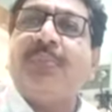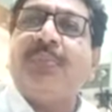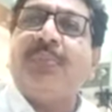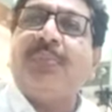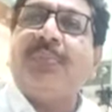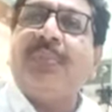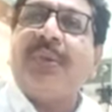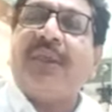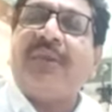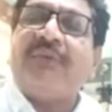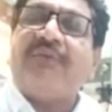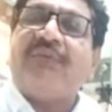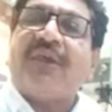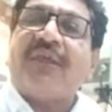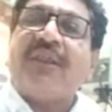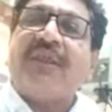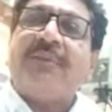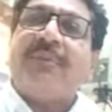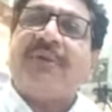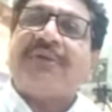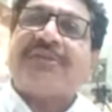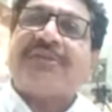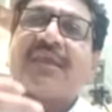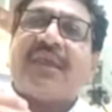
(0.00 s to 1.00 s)
be very
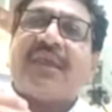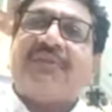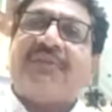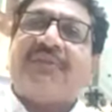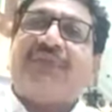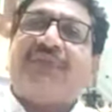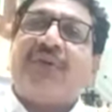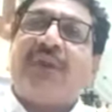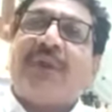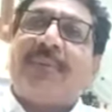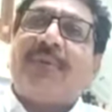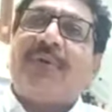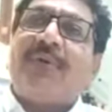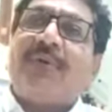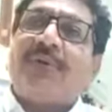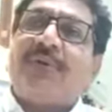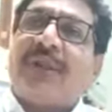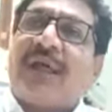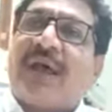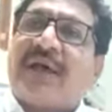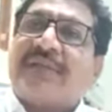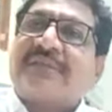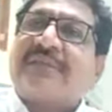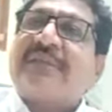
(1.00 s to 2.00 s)
much careful about
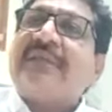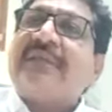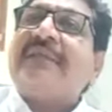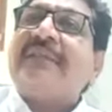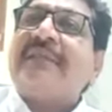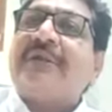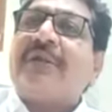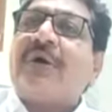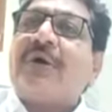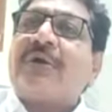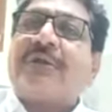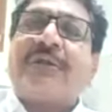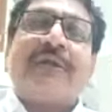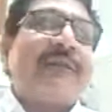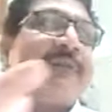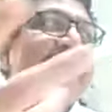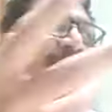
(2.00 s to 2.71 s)
asking the doctor